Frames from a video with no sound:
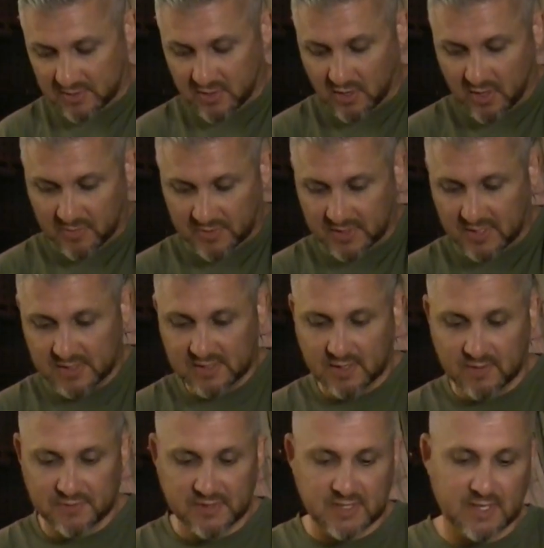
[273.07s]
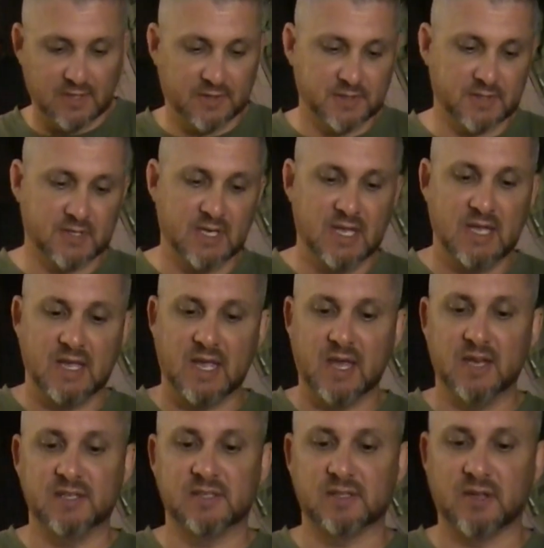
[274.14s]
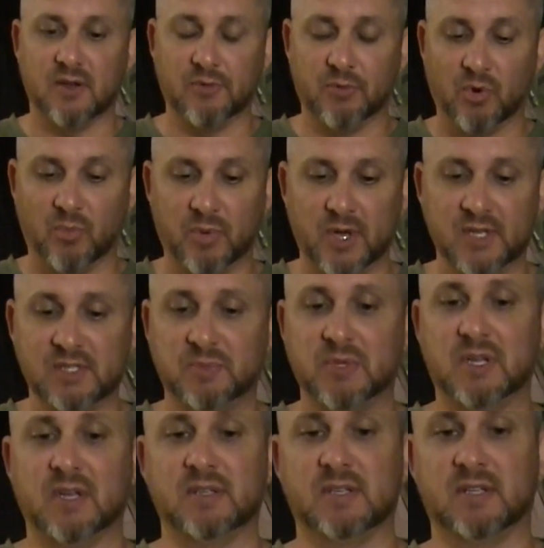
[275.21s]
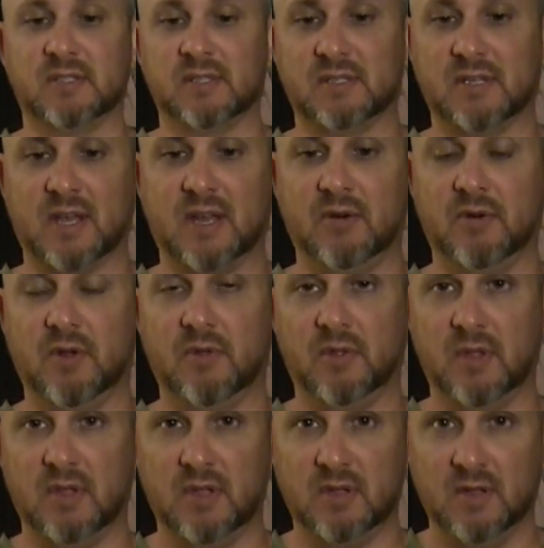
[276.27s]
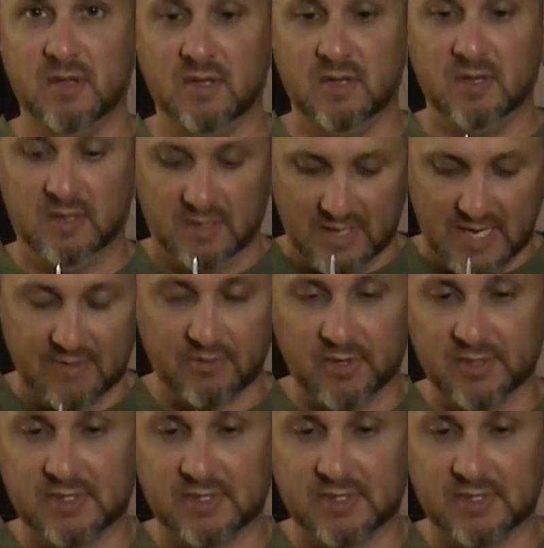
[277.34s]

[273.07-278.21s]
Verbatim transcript: is carbon instead of stainless. And it's called the Robust because it's, I don't know the, I haven't